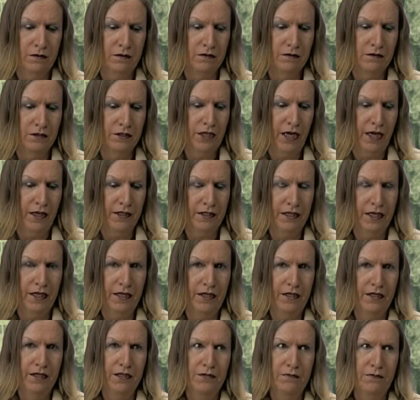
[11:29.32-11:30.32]
John
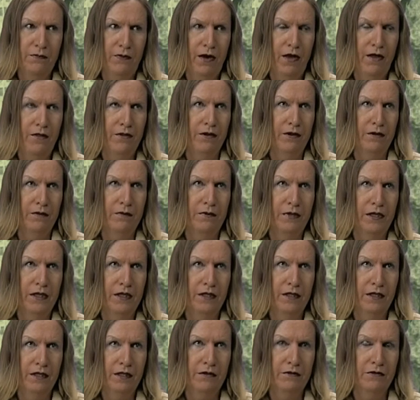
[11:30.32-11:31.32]
Kennedy's brother.
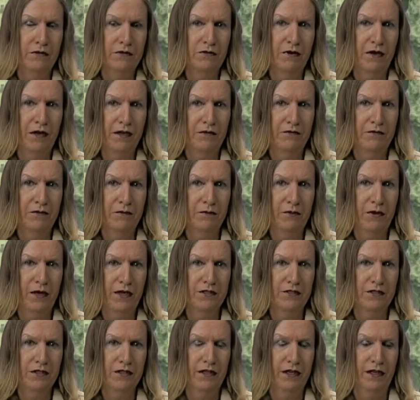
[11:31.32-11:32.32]
He was running for
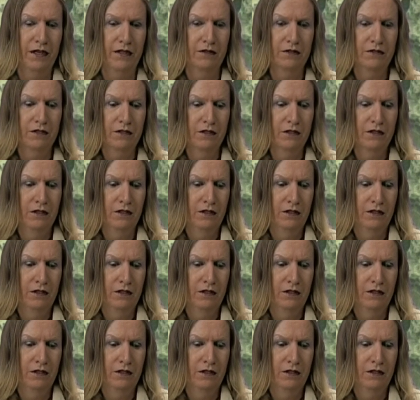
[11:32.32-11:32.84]
president.